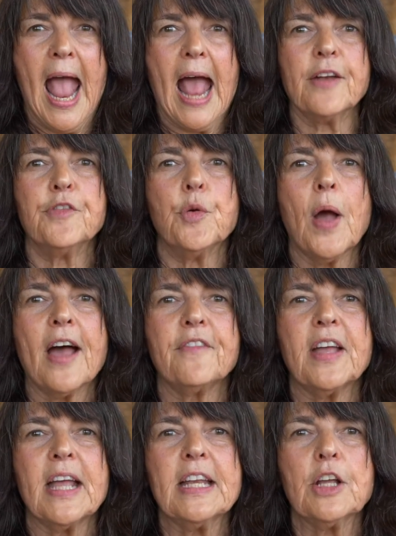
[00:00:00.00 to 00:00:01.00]
And if you
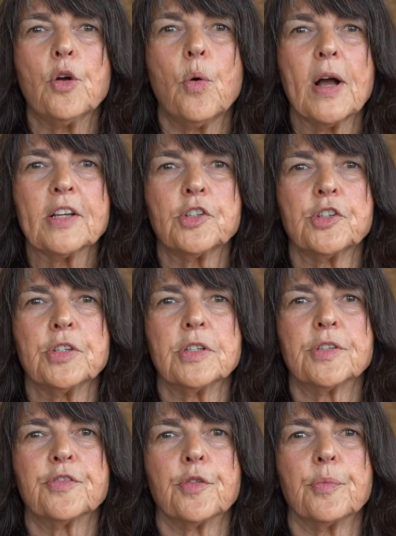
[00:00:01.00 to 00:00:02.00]
have any
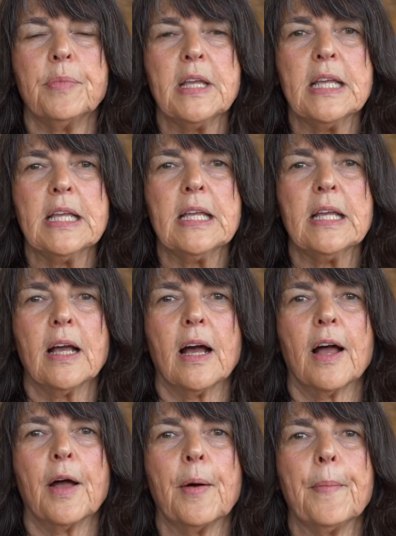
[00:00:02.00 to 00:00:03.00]
questions for me,
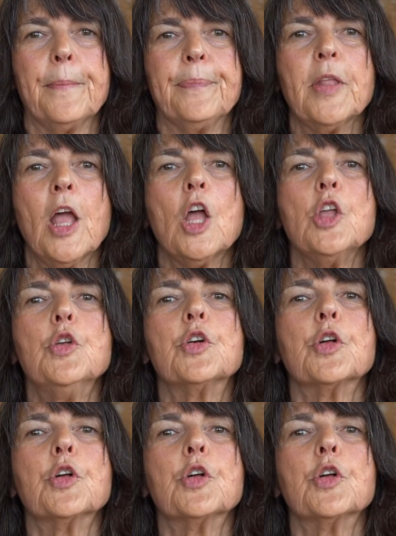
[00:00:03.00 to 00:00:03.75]
you